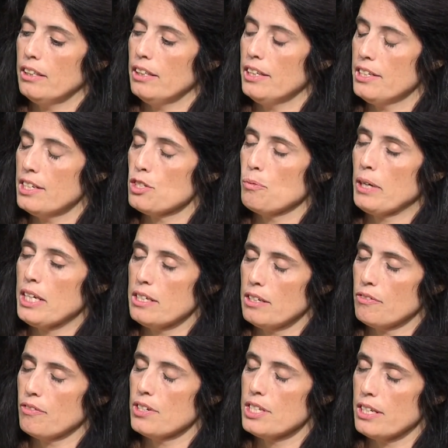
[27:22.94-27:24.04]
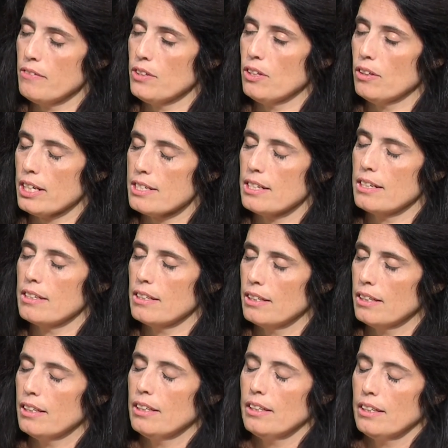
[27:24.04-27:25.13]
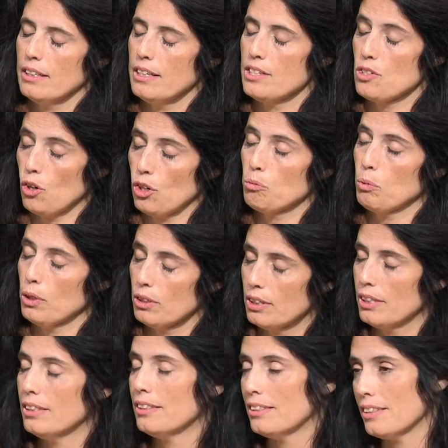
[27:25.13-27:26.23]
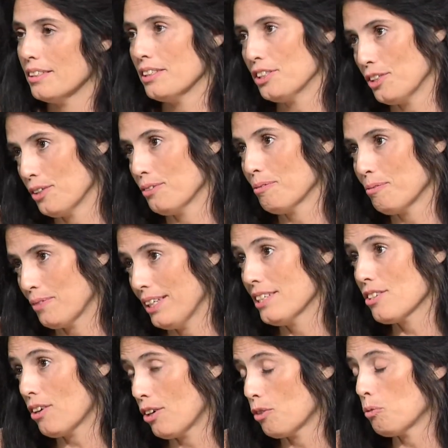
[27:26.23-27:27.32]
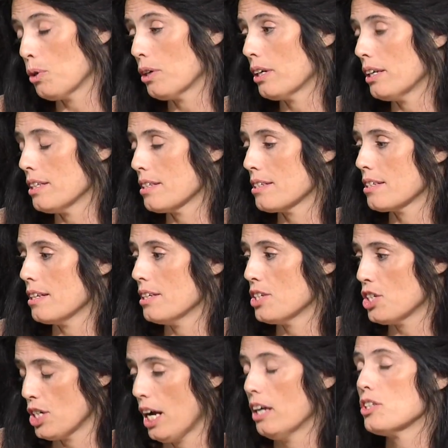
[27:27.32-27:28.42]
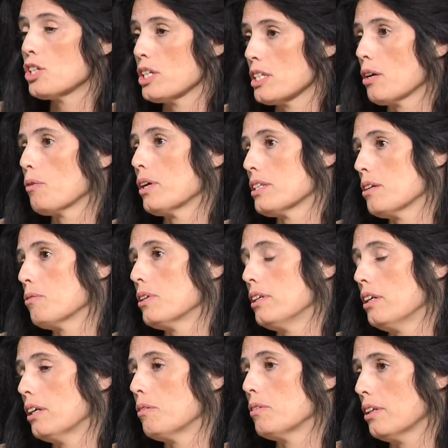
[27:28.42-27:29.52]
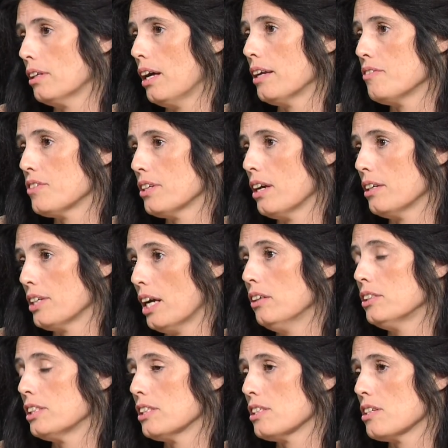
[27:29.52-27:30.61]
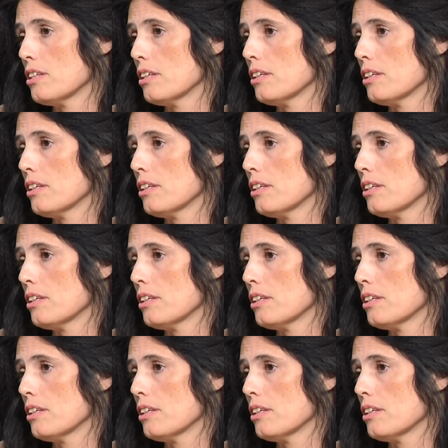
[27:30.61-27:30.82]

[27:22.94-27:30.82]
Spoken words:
it does make a difference. Even though, like I said, it's hard work. It is hard work. It's a challenge because, like I said, we're dealing with a lot of challenges.